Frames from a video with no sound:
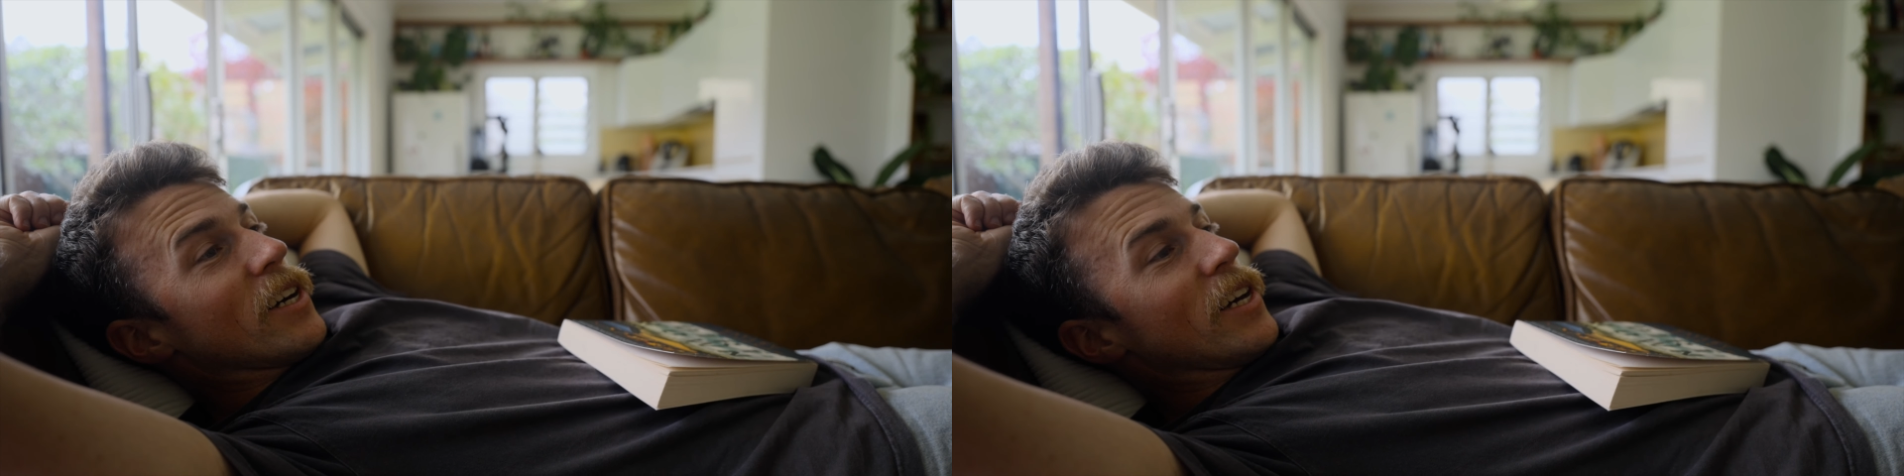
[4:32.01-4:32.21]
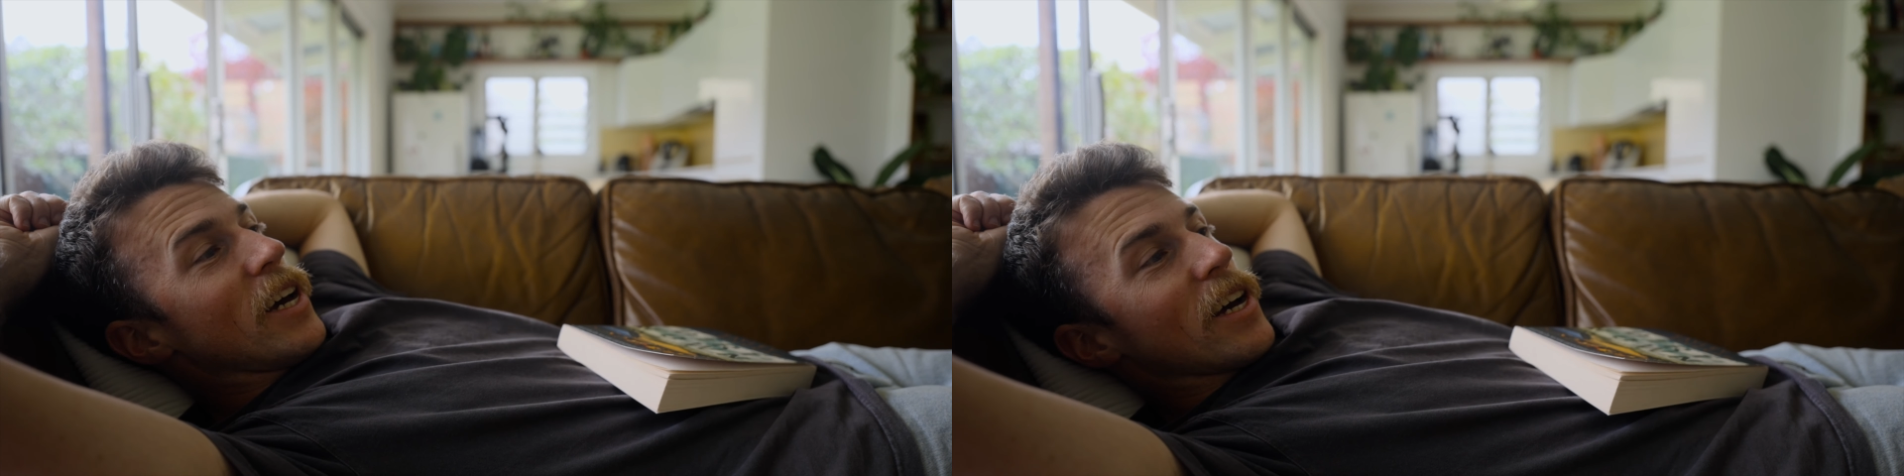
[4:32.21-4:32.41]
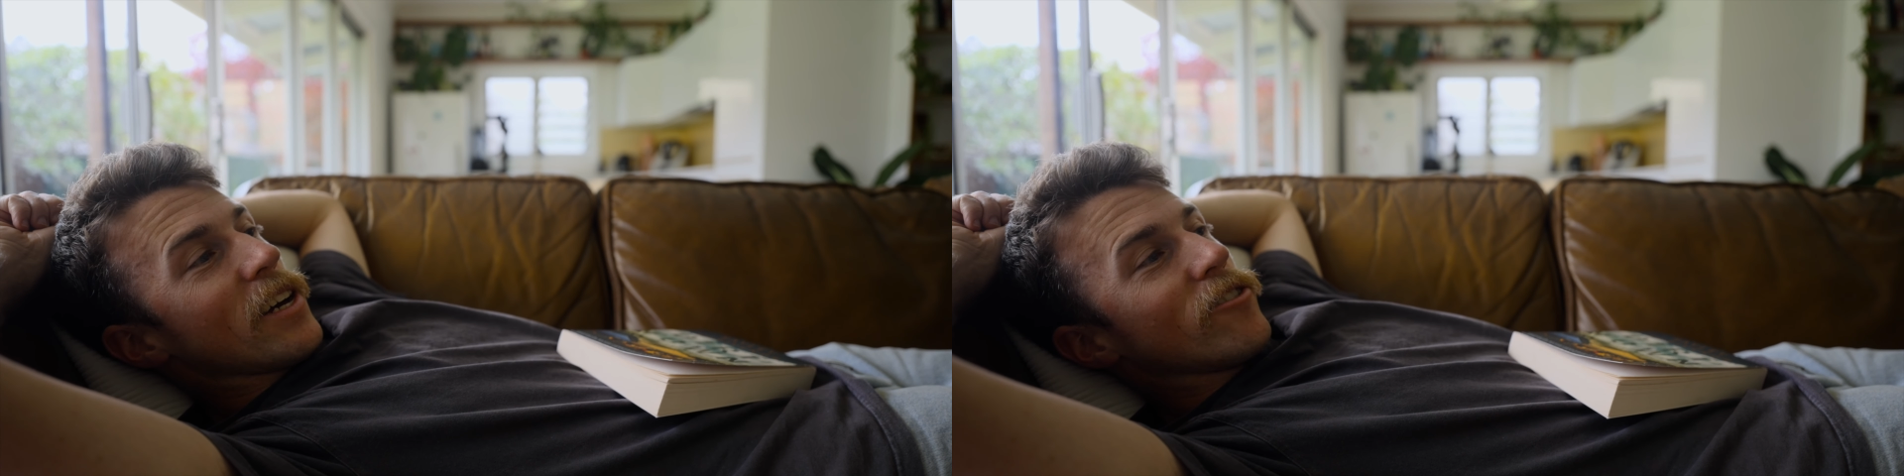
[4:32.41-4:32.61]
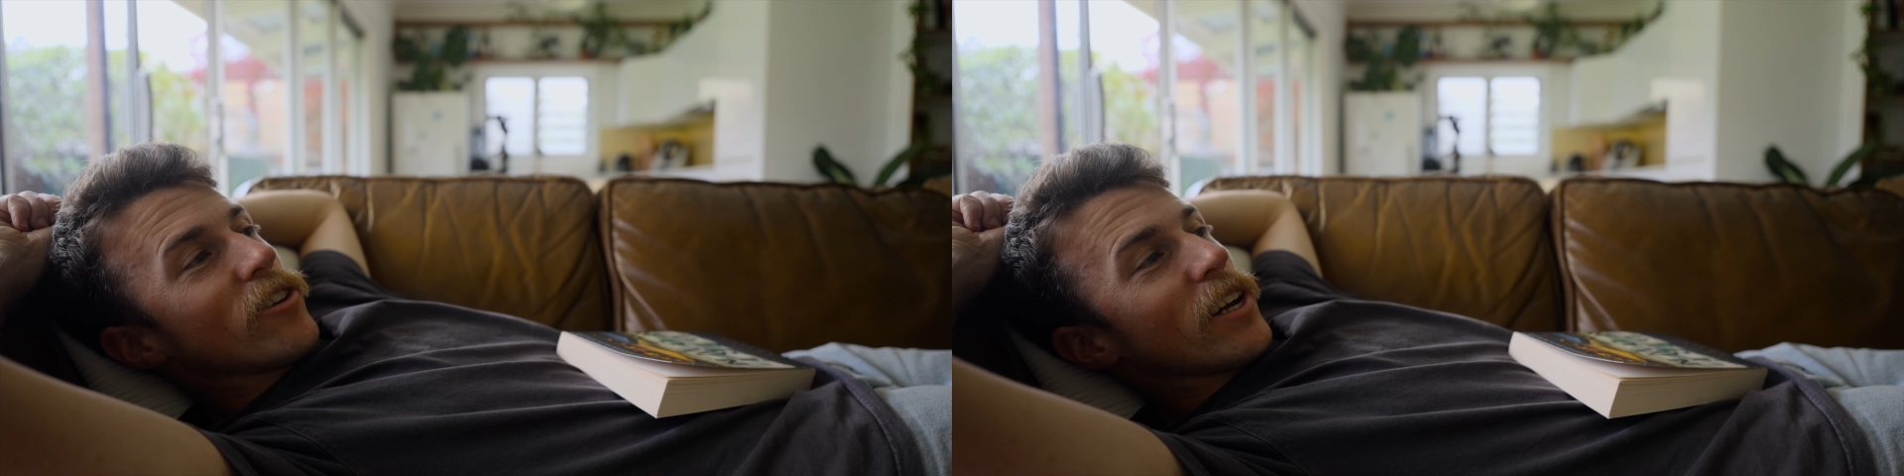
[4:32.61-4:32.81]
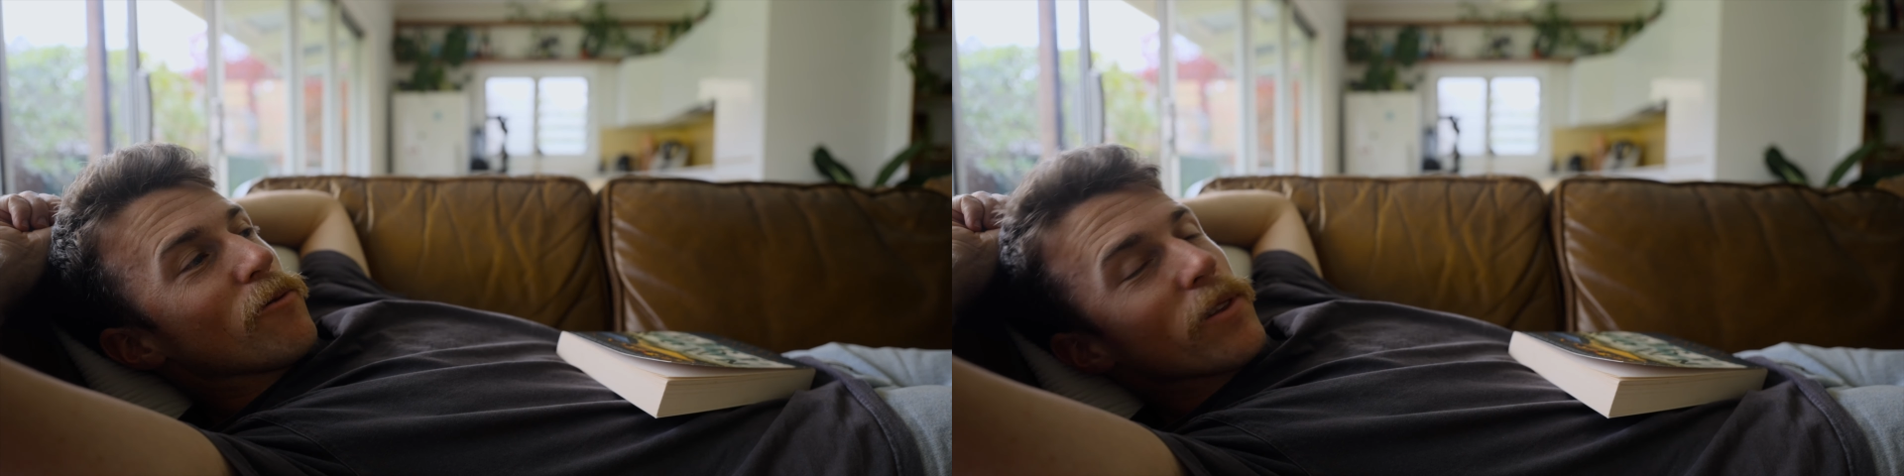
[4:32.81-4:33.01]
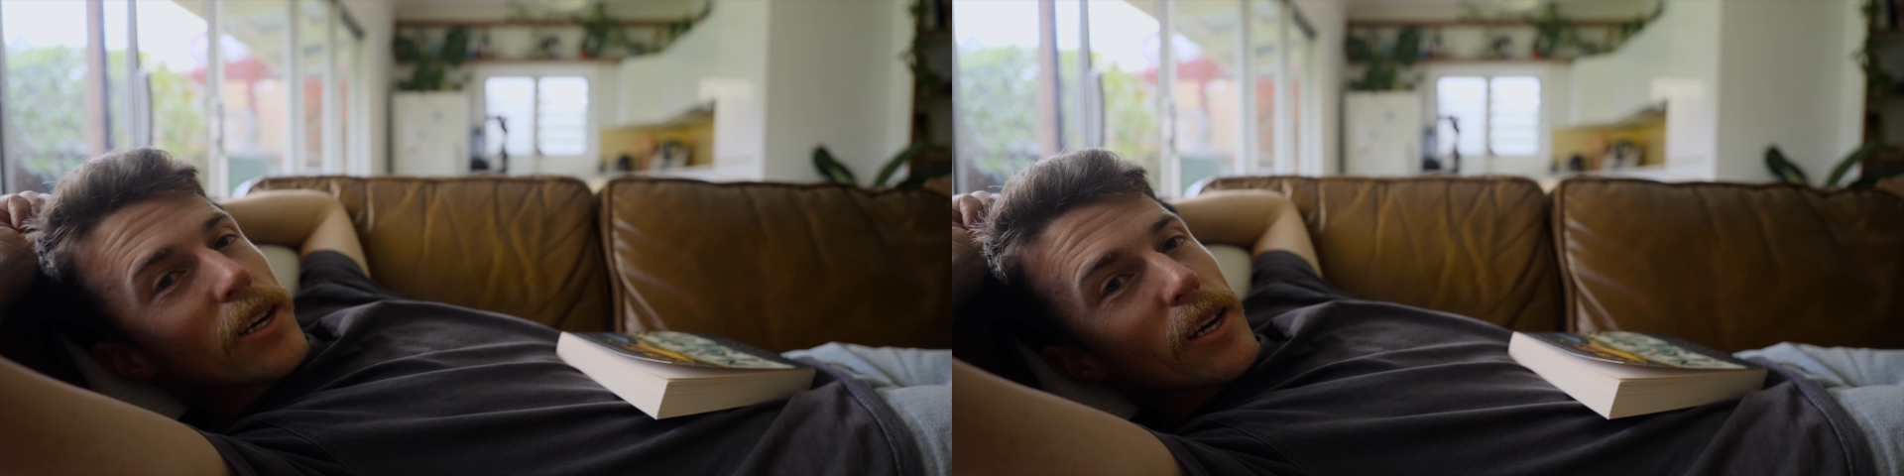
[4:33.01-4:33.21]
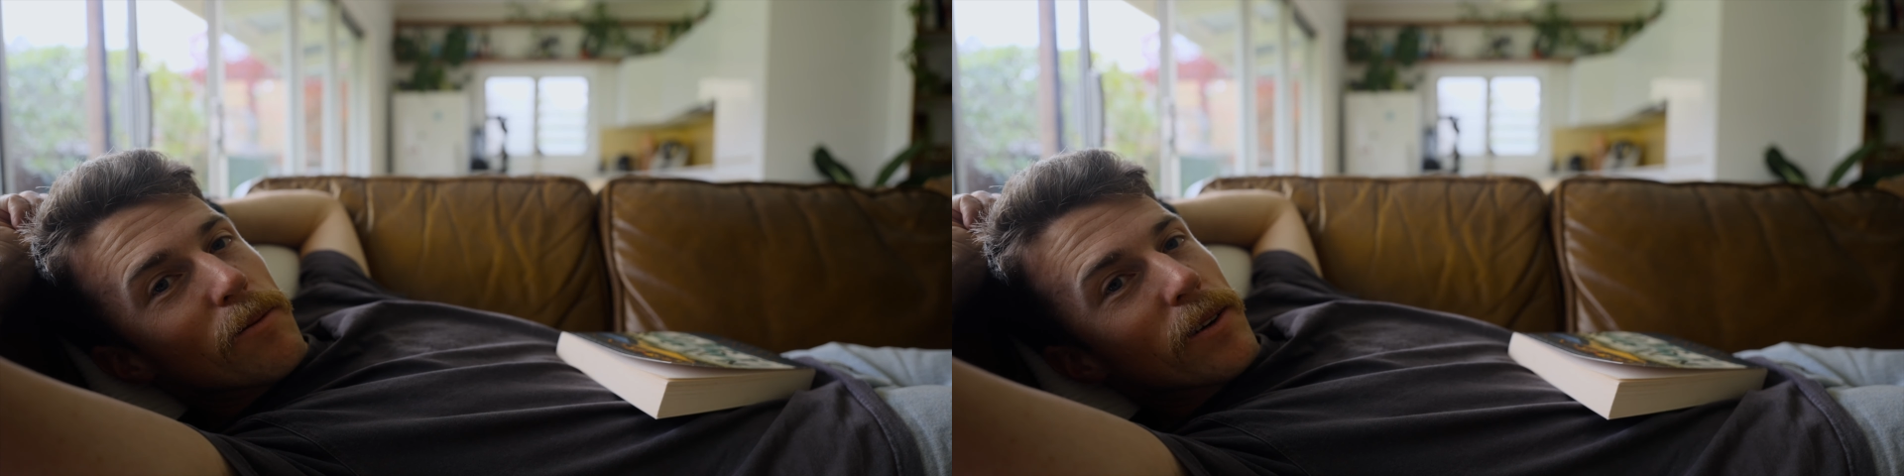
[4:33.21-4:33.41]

yeah, chatted with him